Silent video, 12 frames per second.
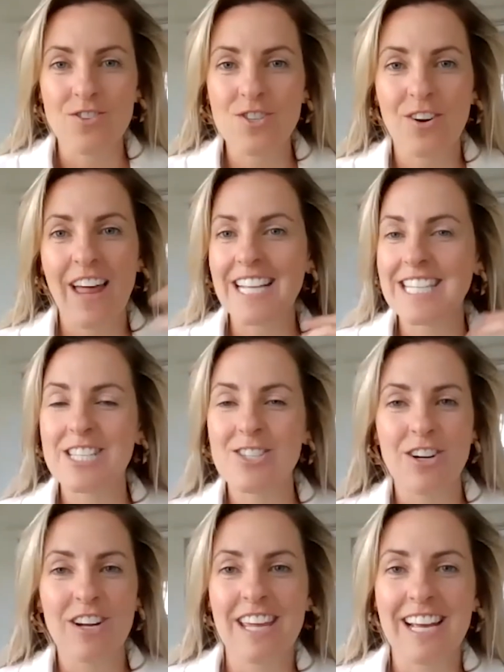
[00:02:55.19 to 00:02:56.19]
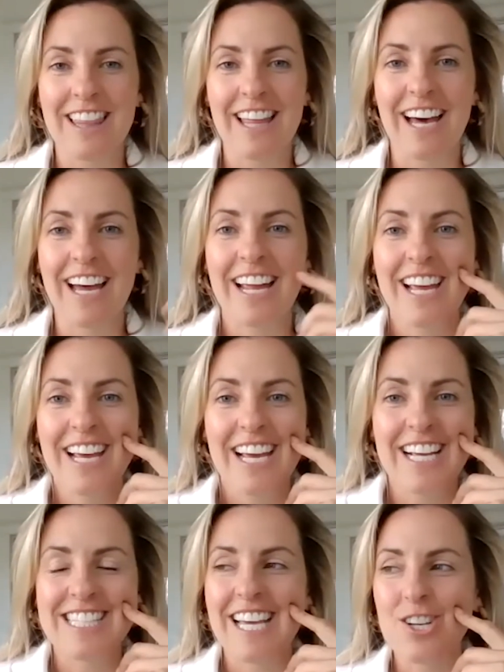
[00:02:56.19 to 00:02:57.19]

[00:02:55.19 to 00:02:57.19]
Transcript: use so that's the sort of thing that is